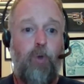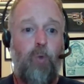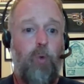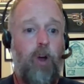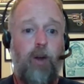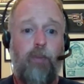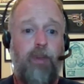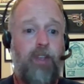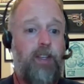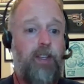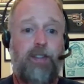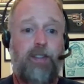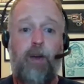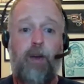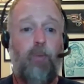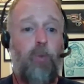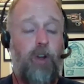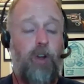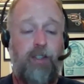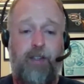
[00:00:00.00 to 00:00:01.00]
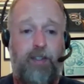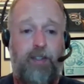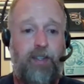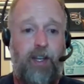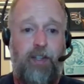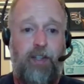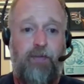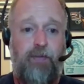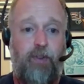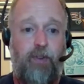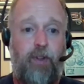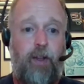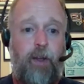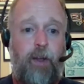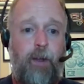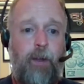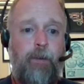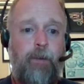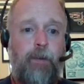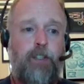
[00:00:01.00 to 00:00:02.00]
you want to be somewhat successful.
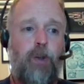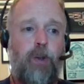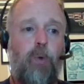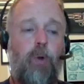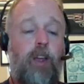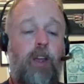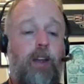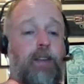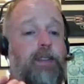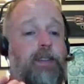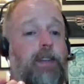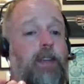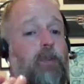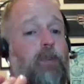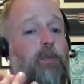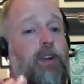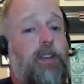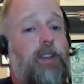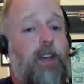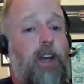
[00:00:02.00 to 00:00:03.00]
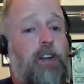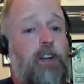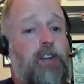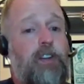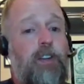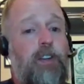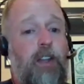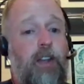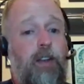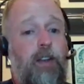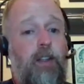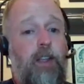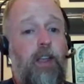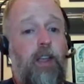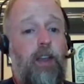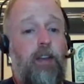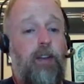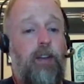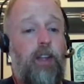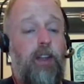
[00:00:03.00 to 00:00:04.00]
So we're going to see a reduction
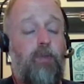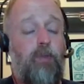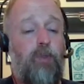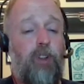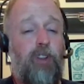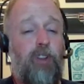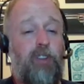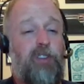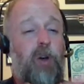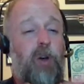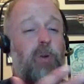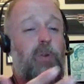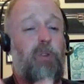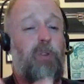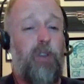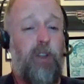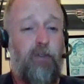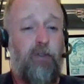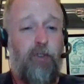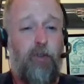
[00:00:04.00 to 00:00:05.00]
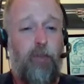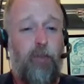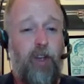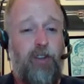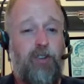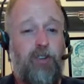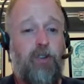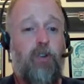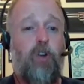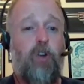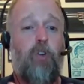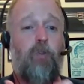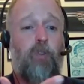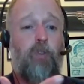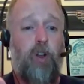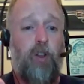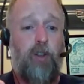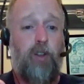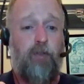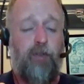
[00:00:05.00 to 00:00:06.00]
in real total inflammation or
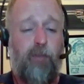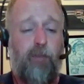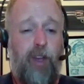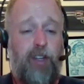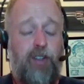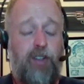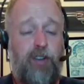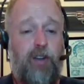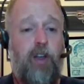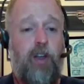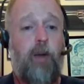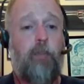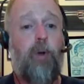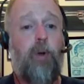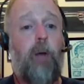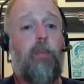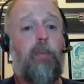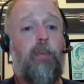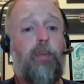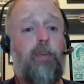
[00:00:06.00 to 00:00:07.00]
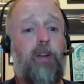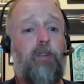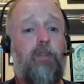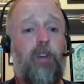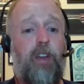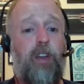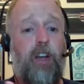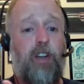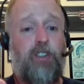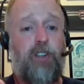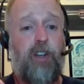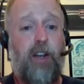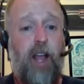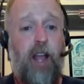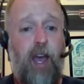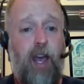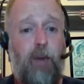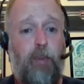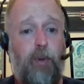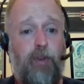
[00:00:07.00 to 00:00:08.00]
overall inflammation, probably a reduction
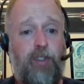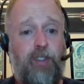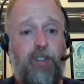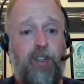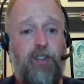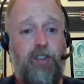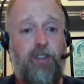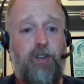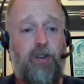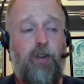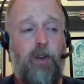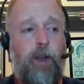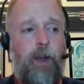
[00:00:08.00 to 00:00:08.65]
in adipose tissue.